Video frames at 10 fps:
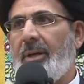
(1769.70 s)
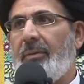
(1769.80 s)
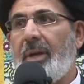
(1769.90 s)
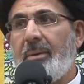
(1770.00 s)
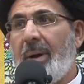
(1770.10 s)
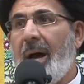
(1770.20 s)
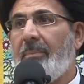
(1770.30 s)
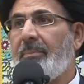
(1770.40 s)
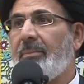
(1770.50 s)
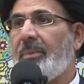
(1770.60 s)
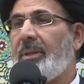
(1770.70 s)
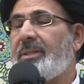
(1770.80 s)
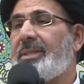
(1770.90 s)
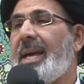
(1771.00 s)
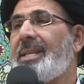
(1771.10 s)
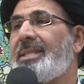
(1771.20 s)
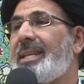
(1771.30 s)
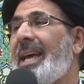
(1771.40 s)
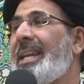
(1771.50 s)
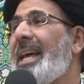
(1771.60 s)
the Imam
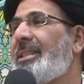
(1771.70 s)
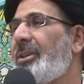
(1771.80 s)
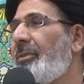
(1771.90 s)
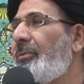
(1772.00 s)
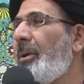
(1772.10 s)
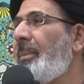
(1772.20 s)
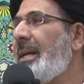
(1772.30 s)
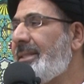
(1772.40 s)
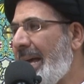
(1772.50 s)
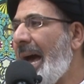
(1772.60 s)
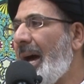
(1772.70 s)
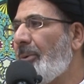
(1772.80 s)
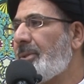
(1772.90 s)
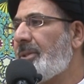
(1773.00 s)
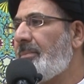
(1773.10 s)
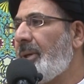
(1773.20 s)
sends a letter from his house